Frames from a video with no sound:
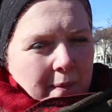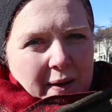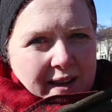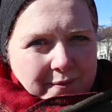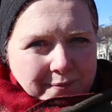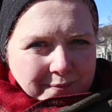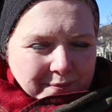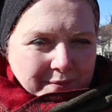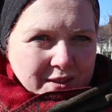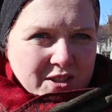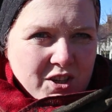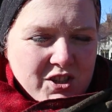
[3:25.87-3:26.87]
but
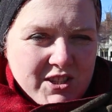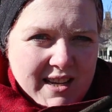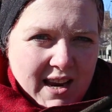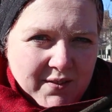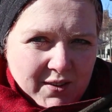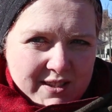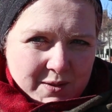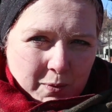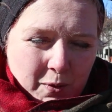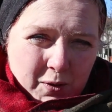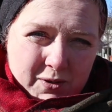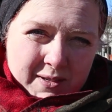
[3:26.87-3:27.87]
such is life, I
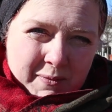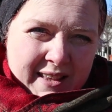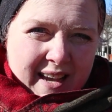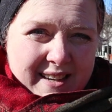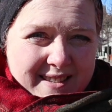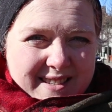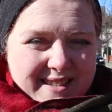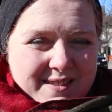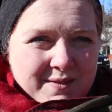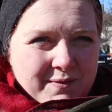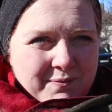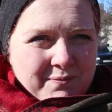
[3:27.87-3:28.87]
suppose. I mean,
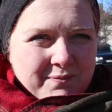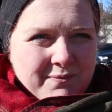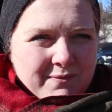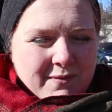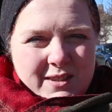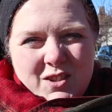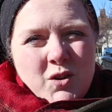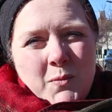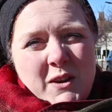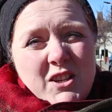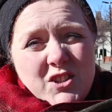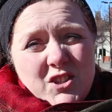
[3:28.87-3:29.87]
that's going to
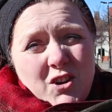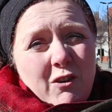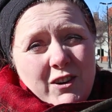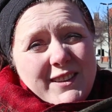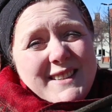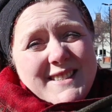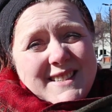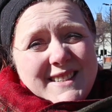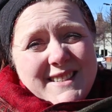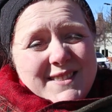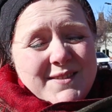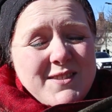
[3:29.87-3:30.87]
be historical, isn't
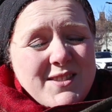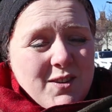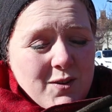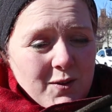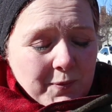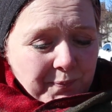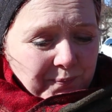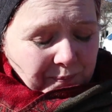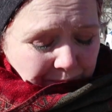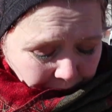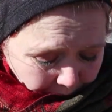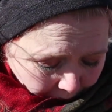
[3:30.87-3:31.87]
it? So
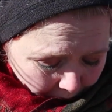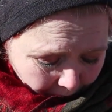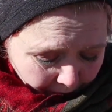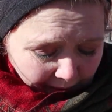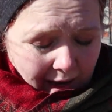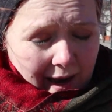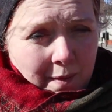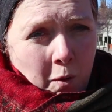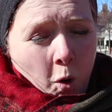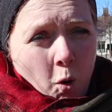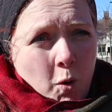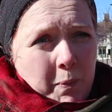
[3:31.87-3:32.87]
I'm
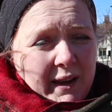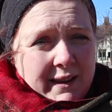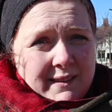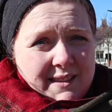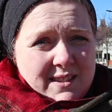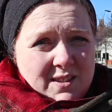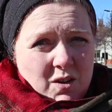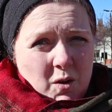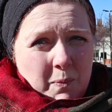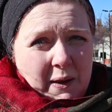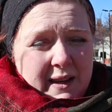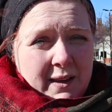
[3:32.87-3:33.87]
hoping this is all
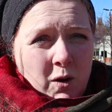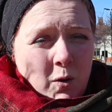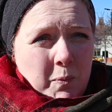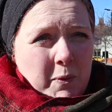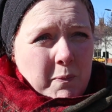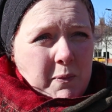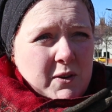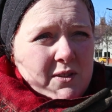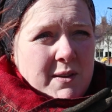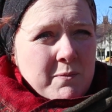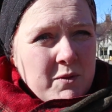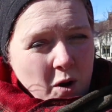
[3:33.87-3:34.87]
picking up, because
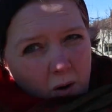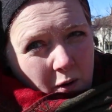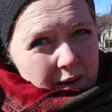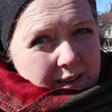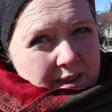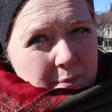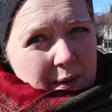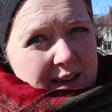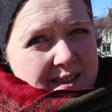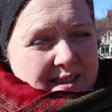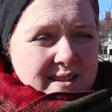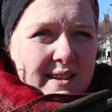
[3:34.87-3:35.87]
I'm not at the
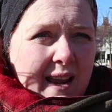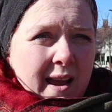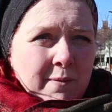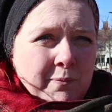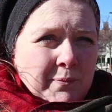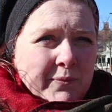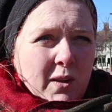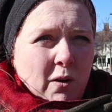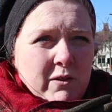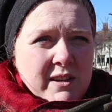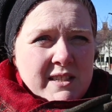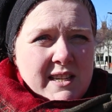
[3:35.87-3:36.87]
best
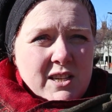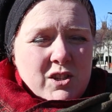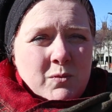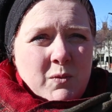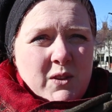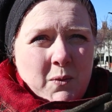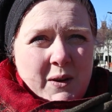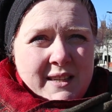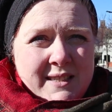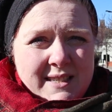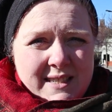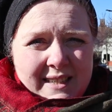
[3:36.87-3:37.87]
orientation with the
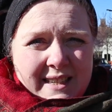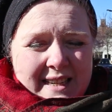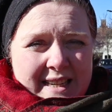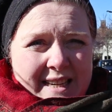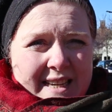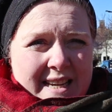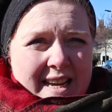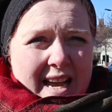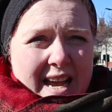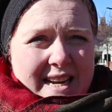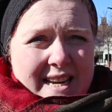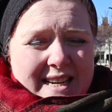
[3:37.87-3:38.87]
wind,
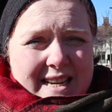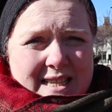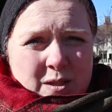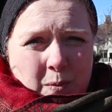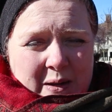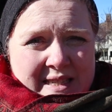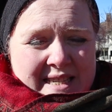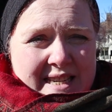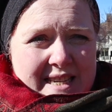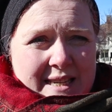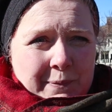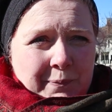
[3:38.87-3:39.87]
and it is
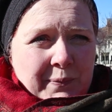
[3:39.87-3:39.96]
windy.